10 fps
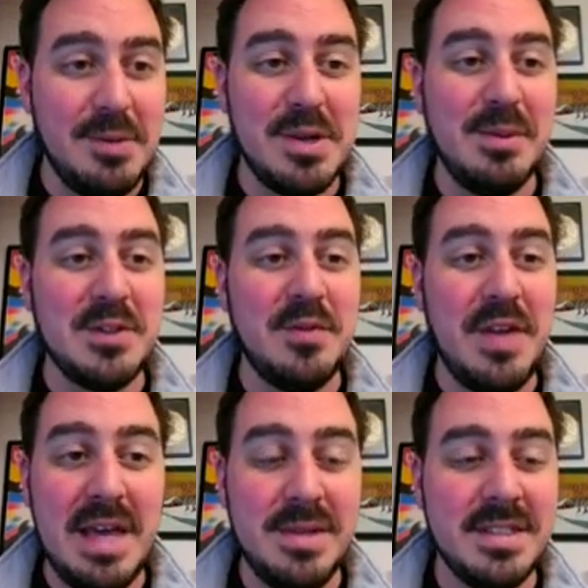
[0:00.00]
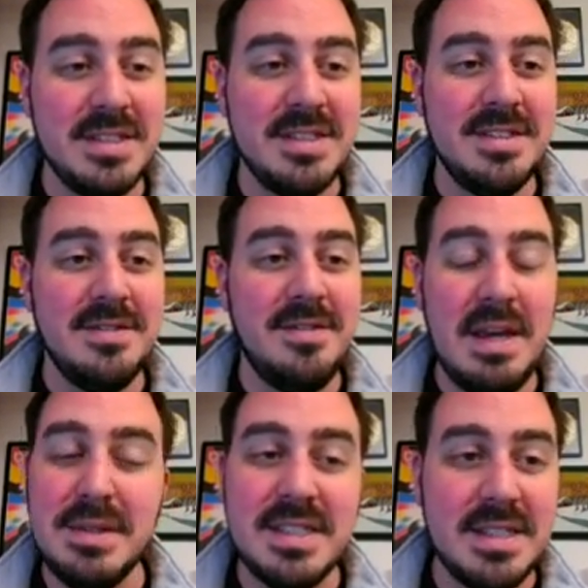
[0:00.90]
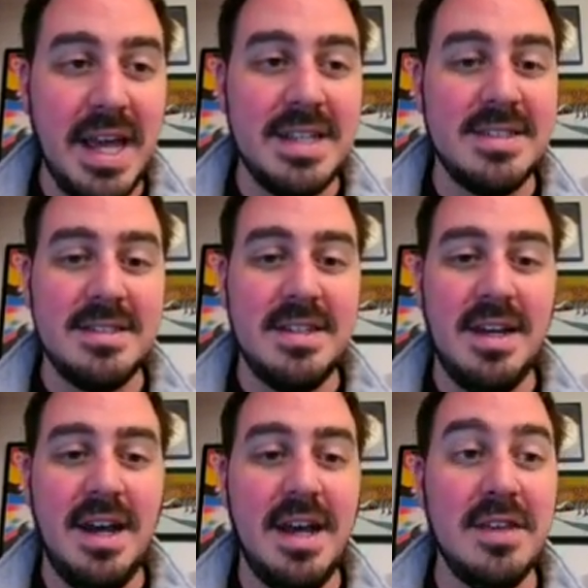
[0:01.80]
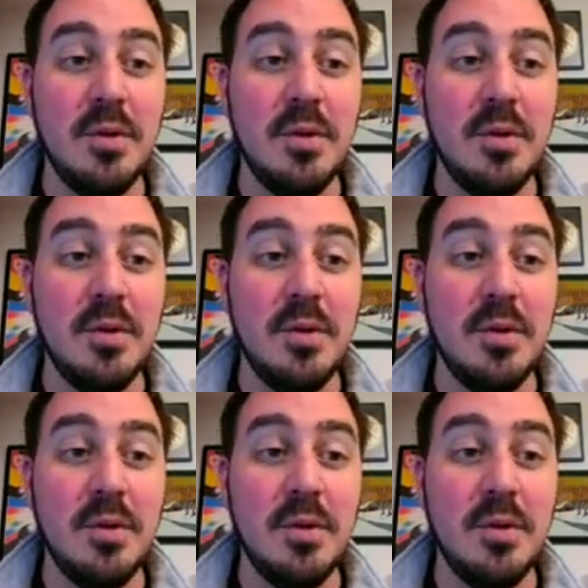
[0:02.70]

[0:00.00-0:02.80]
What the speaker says: One of the most famous sites in the